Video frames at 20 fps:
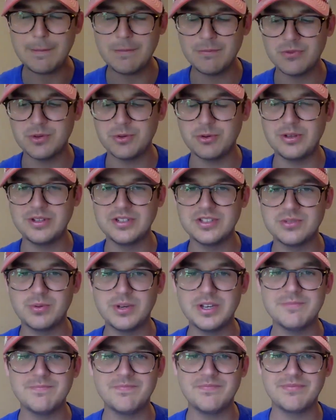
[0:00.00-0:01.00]
It's really
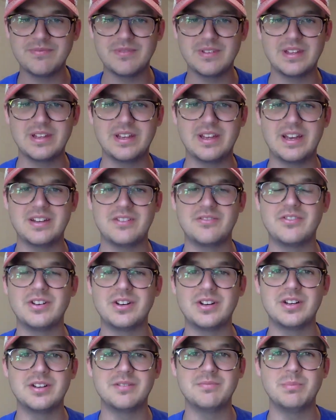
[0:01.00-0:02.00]
sweet, kind of
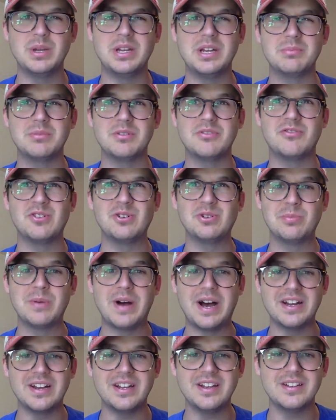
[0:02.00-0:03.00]
a medium to full
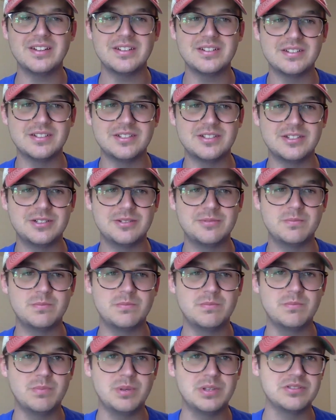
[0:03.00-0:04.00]
body, um,
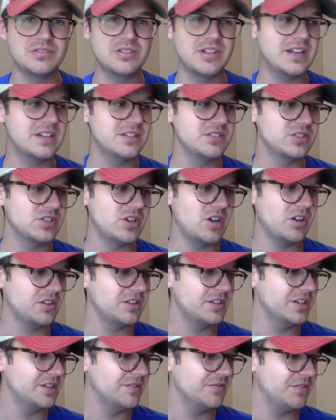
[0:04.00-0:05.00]
but there's a lot of
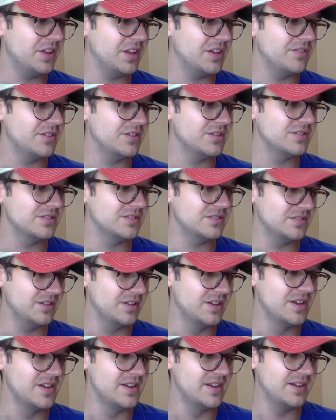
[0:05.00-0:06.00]
chocolatey flavors
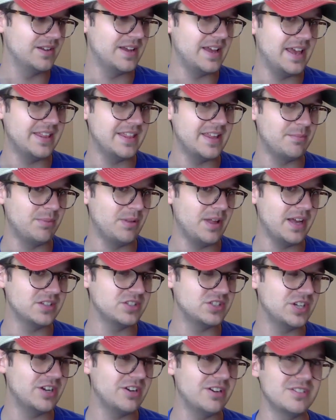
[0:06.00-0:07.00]
and that black
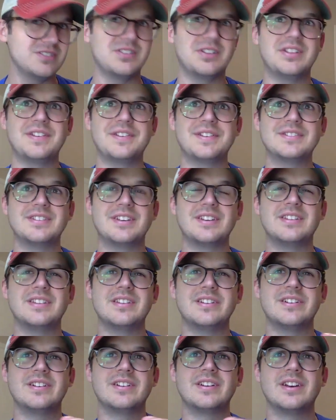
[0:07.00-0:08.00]
cherry. So I think it's like
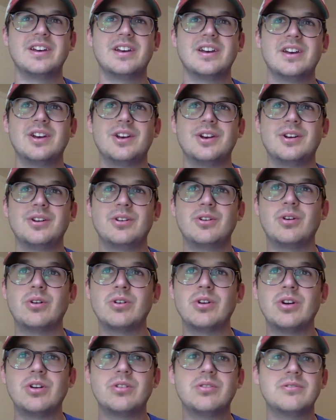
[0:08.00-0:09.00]
the
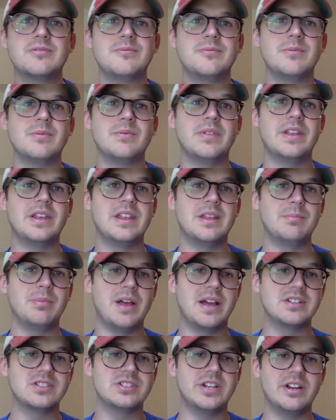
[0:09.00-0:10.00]
cocoa and the
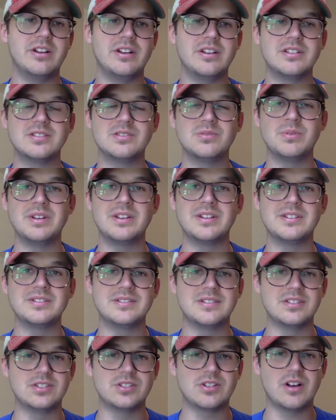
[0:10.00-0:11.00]
black cherry, the sweetness
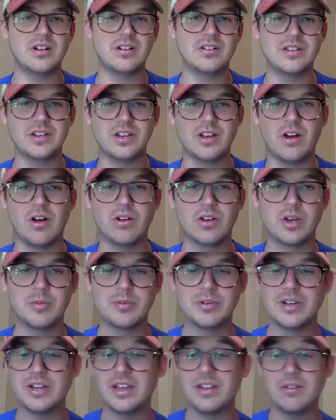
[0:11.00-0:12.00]
and the chocolate all coming
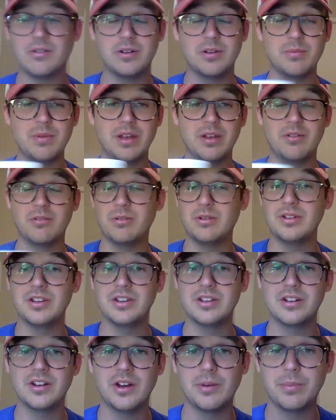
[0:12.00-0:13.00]
together to make a really
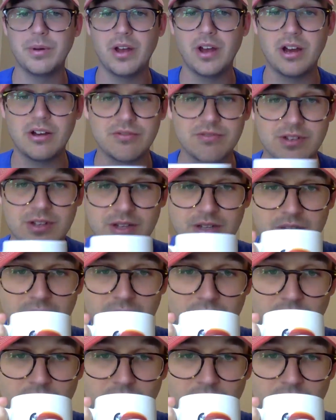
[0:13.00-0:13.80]
good cup of coffee.